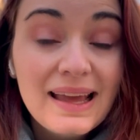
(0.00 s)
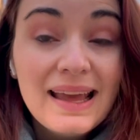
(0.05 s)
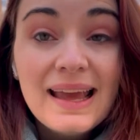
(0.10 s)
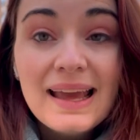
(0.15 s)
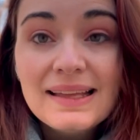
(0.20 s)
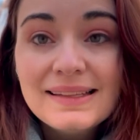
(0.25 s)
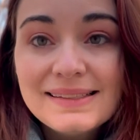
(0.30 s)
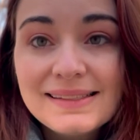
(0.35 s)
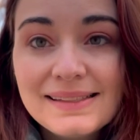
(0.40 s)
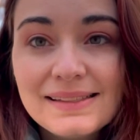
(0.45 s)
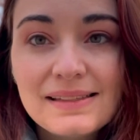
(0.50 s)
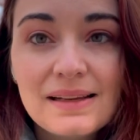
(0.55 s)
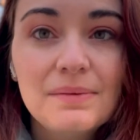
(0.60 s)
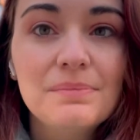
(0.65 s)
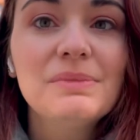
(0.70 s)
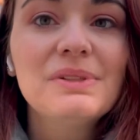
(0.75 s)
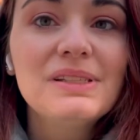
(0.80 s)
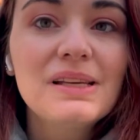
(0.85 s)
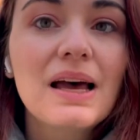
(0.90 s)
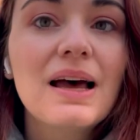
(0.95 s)
And
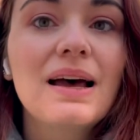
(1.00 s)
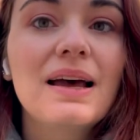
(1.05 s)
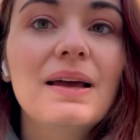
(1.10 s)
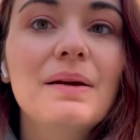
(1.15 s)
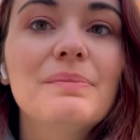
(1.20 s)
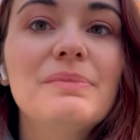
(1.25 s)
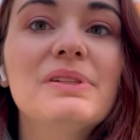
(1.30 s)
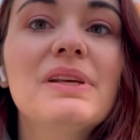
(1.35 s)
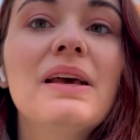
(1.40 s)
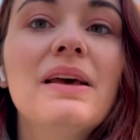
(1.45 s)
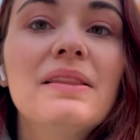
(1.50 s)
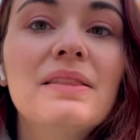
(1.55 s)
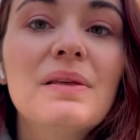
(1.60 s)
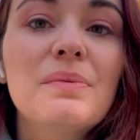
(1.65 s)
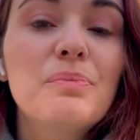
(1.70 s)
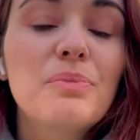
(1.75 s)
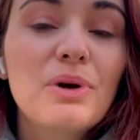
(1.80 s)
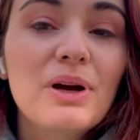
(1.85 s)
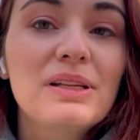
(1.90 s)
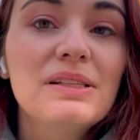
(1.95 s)
sometimes the
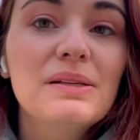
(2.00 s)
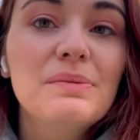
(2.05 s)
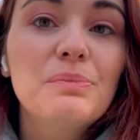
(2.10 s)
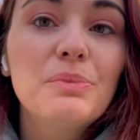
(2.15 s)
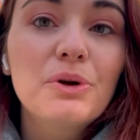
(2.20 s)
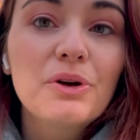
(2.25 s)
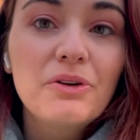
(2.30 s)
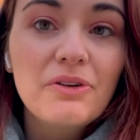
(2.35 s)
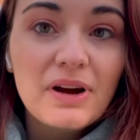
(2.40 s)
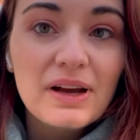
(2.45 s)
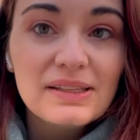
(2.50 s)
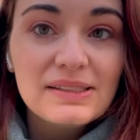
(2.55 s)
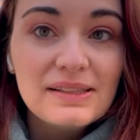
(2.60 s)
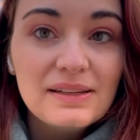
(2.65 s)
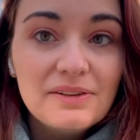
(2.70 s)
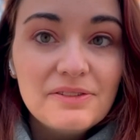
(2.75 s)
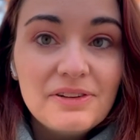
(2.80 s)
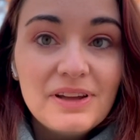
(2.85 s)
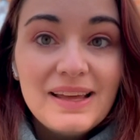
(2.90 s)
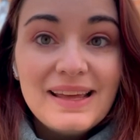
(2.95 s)
present
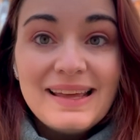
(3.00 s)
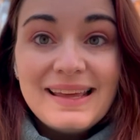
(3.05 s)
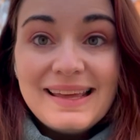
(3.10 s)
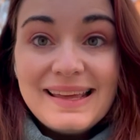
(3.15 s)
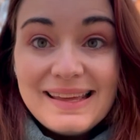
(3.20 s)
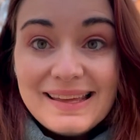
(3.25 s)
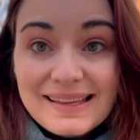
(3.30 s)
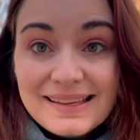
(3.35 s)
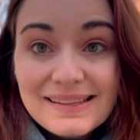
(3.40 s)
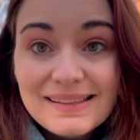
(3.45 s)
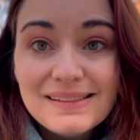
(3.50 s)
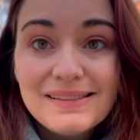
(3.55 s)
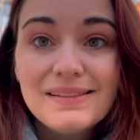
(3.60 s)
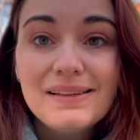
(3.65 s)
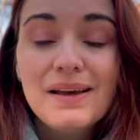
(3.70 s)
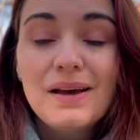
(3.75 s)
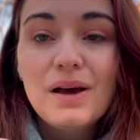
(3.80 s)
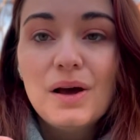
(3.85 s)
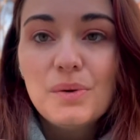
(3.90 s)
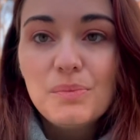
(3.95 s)
progressive is
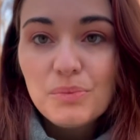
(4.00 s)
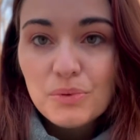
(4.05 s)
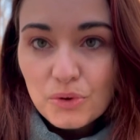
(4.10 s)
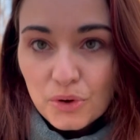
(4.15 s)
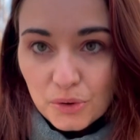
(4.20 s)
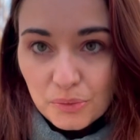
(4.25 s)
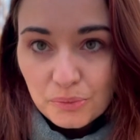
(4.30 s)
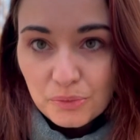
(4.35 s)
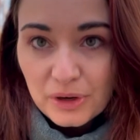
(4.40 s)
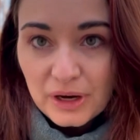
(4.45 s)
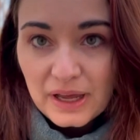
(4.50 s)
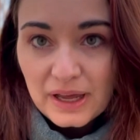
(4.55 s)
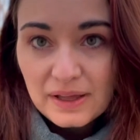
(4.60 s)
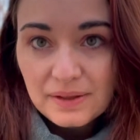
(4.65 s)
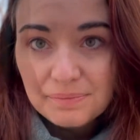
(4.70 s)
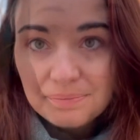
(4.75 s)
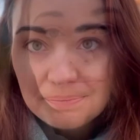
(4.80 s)
appropriate.